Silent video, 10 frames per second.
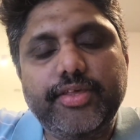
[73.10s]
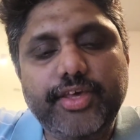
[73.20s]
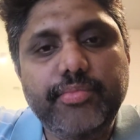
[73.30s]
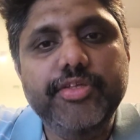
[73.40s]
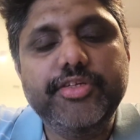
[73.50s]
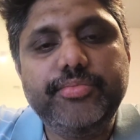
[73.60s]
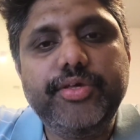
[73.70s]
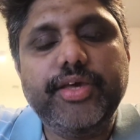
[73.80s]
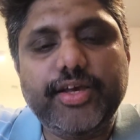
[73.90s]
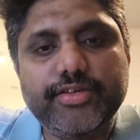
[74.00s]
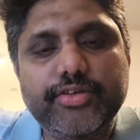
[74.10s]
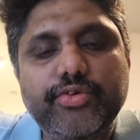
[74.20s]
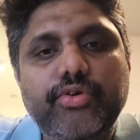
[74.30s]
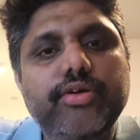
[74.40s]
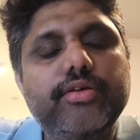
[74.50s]
eBGP, as I
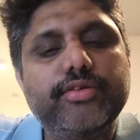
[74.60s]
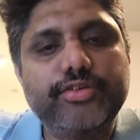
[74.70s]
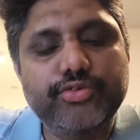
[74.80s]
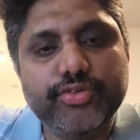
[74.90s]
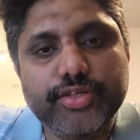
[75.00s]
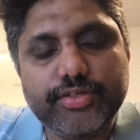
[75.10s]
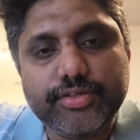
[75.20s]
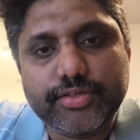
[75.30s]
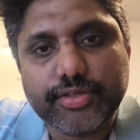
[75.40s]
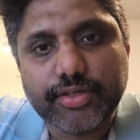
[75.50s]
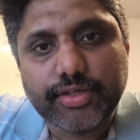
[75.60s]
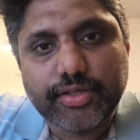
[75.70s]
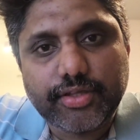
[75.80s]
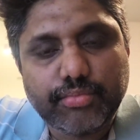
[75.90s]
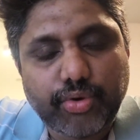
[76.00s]
told, uses
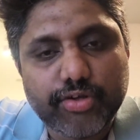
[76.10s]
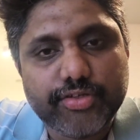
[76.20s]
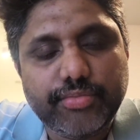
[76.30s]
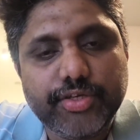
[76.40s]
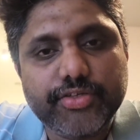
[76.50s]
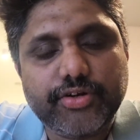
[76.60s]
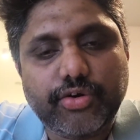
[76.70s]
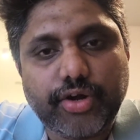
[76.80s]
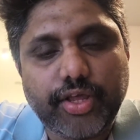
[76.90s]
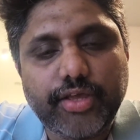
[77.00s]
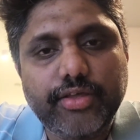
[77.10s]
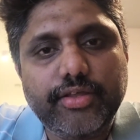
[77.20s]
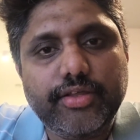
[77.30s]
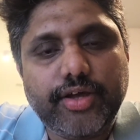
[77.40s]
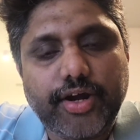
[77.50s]
policy-based routing
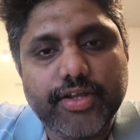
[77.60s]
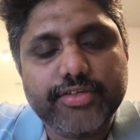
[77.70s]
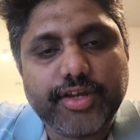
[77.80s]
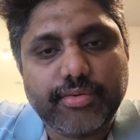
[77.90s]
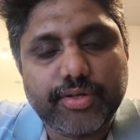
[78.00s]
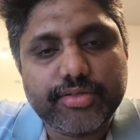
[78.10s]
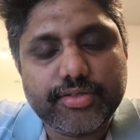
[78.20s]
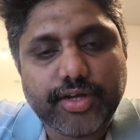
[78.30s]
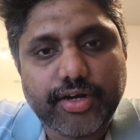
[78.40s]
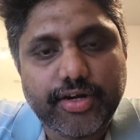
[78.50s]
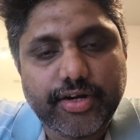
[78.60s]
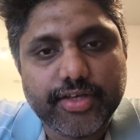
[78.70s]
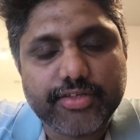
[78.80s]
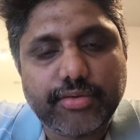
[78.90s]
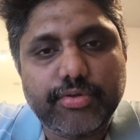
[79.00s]
and it
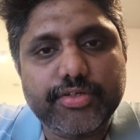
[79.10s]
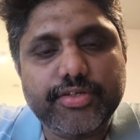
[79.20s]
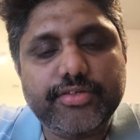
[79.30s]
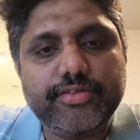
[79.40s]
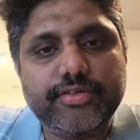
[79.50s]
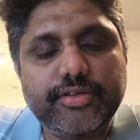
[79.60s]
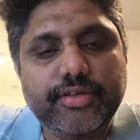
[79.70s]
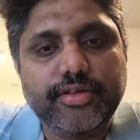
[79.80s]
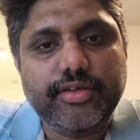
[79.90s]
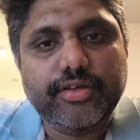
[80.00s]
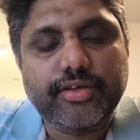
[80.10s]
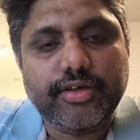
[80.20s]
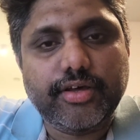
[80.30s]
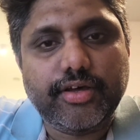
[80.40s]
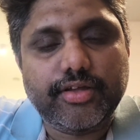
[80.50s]
establishes
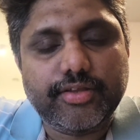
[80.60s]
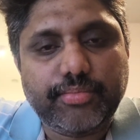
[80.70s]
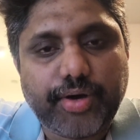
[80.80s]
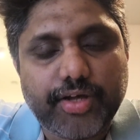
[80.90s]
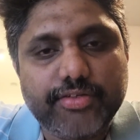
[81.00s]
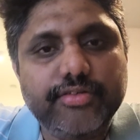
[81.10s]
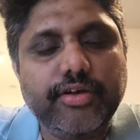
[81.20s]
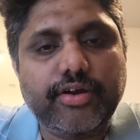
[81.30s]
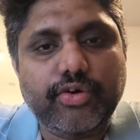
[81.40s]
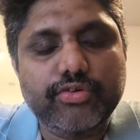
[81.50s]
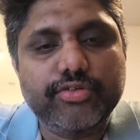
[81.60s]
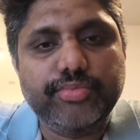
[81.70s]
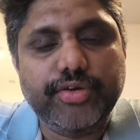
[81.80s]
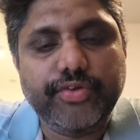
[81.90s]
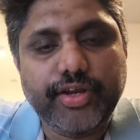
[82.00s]
the paths or routes
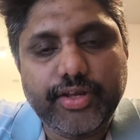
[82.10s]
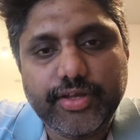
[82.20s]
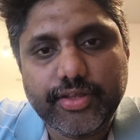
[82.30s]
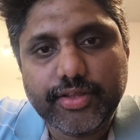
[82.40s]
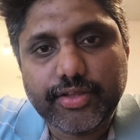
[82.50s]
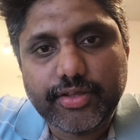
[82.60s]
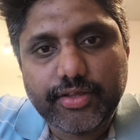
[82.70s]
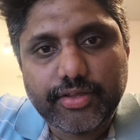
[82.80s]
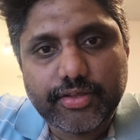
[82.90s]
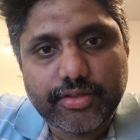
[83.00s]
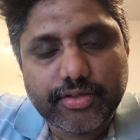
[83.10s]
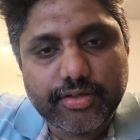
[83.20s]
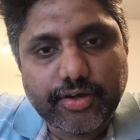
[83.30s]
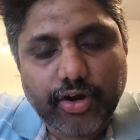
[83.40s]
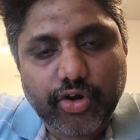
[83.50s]
between
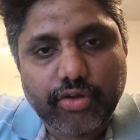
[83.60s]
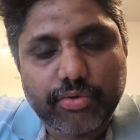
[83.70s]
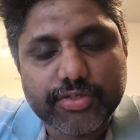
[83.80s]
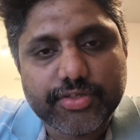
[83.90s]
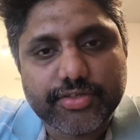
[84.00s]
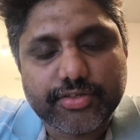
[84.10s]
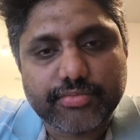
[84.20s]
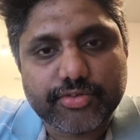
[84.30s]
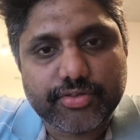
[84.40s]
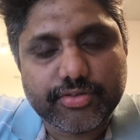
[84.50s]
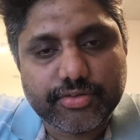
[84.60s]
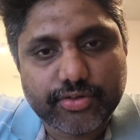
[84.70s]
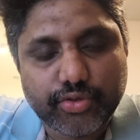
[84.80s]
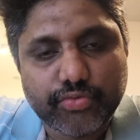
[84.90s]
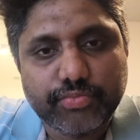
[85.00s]
autonomous systems,
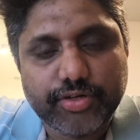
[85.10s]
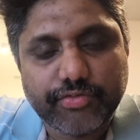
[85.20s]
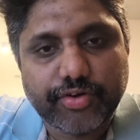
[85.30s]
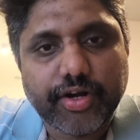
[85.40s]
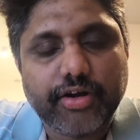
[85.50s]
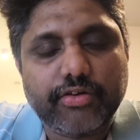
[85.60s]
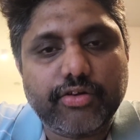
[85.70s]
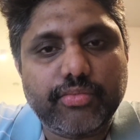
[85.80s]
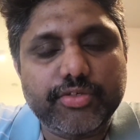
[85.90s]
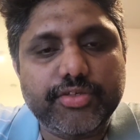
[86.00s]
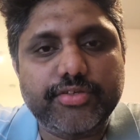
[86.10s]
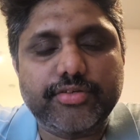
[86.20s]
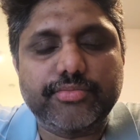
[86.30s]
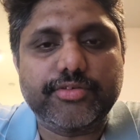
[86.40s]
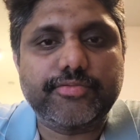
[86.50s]
two different autonomous
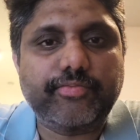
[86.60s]
systems.